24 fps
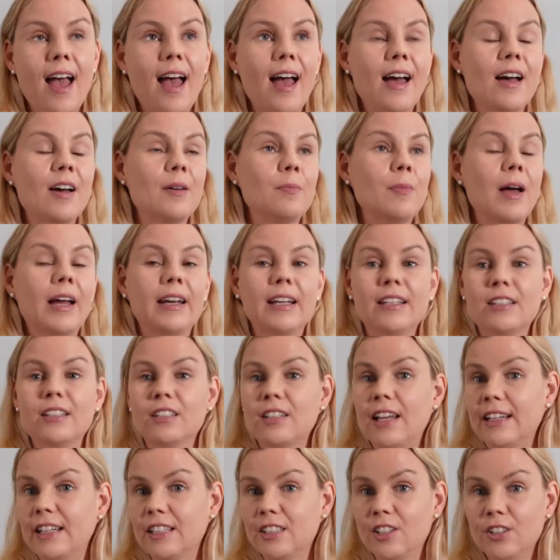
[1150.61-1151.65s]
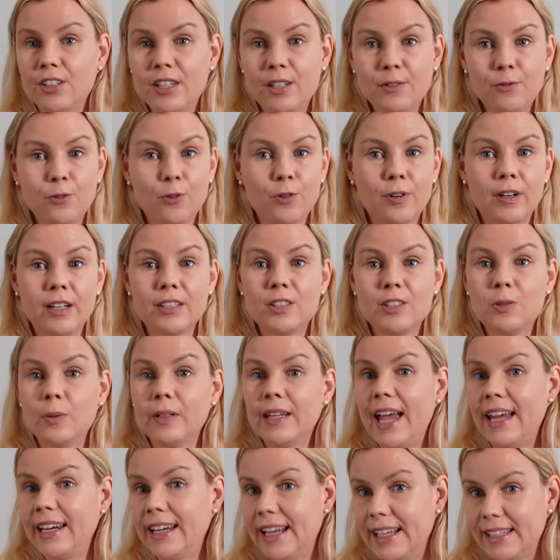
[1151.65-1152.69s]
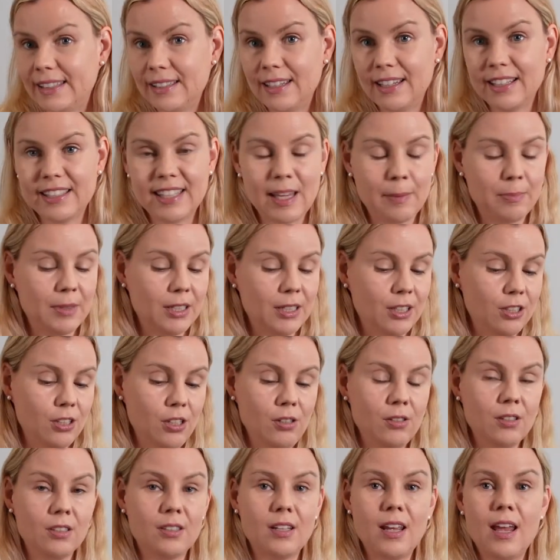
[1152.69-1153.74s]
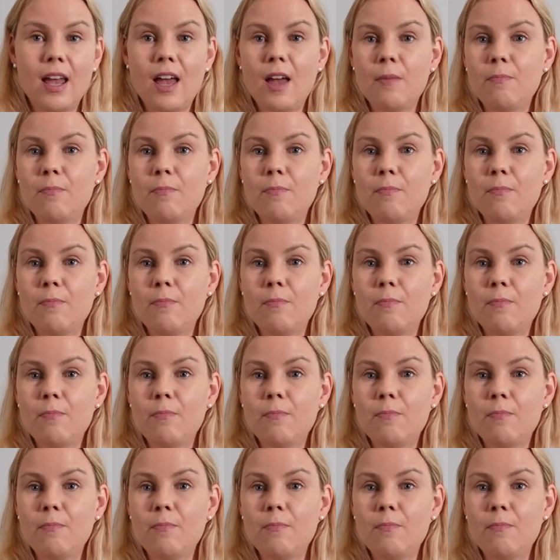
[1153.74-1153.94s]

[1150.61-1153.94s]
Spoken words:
and is looking for it, so again, isn't accepting students?